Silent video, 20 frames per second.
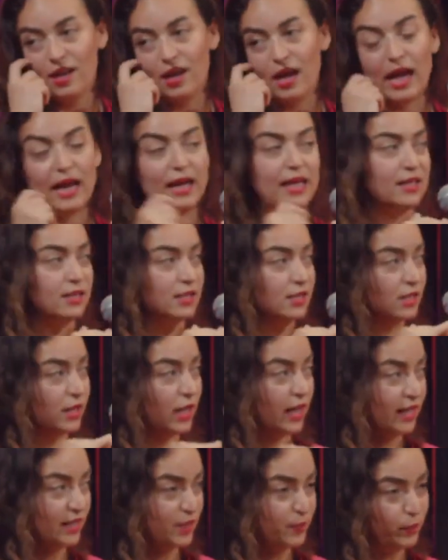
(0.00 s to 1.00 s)
And it's
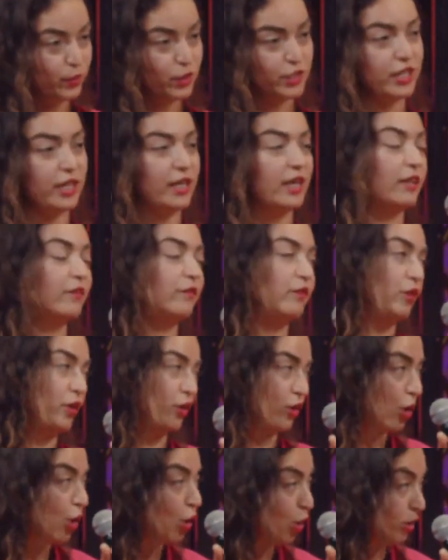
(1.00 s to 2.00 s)
pushing it for
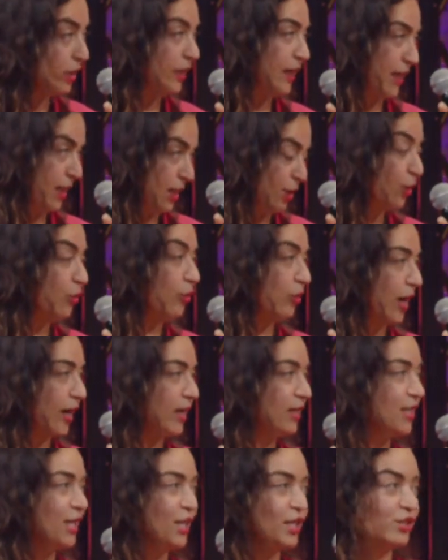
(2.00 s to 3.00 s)
all EU, right?
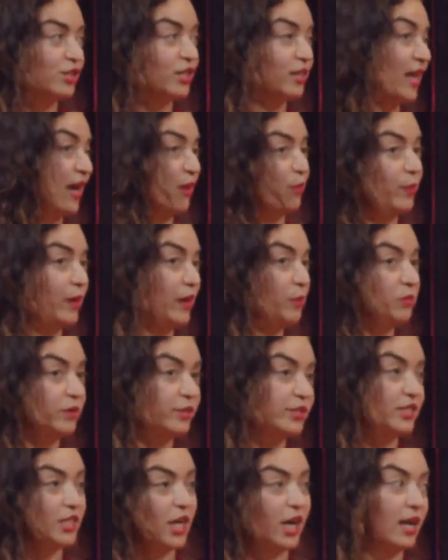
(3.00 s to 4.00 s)
So then people
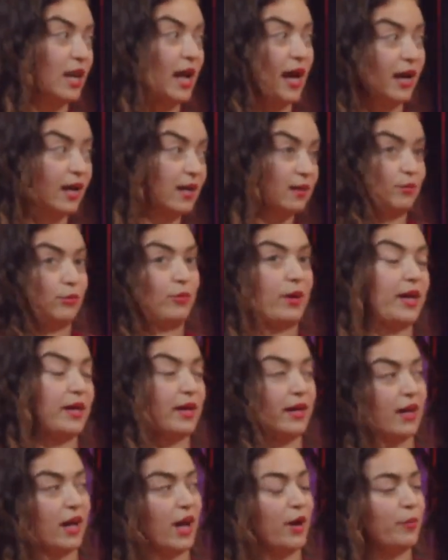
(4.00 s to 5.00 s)
start like
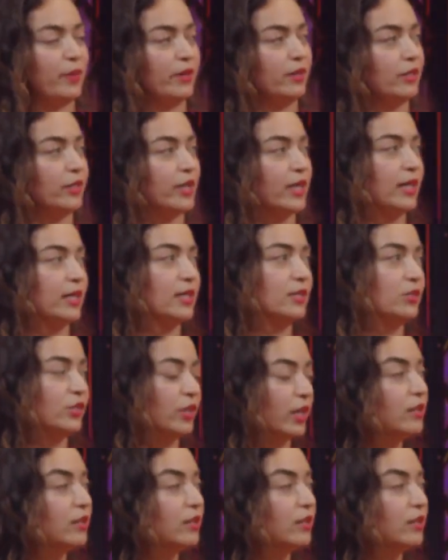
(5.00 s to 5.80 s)
waking up and looking into it.